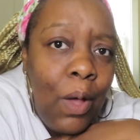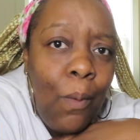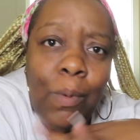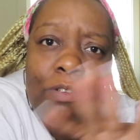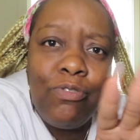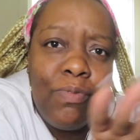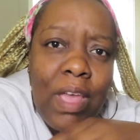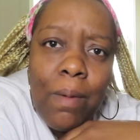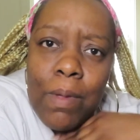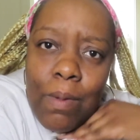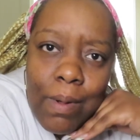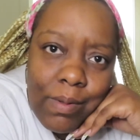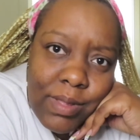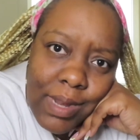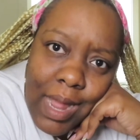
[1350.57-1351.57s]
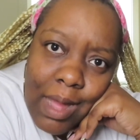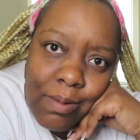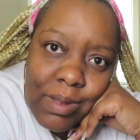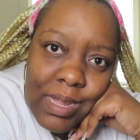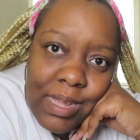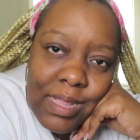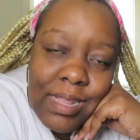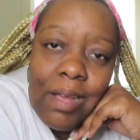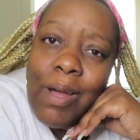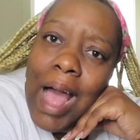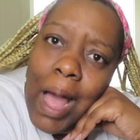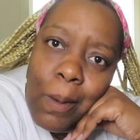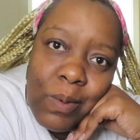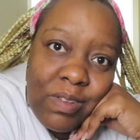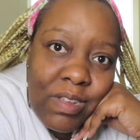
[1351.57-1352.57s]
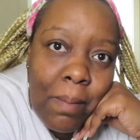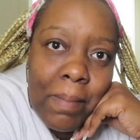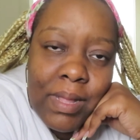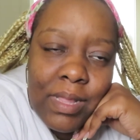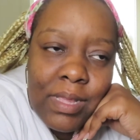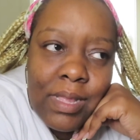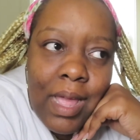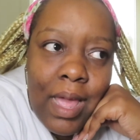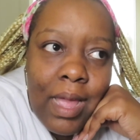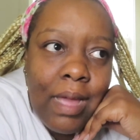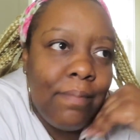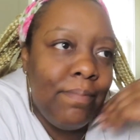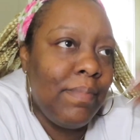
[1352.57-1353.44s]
what you get when you go to the outlets how was your mother's day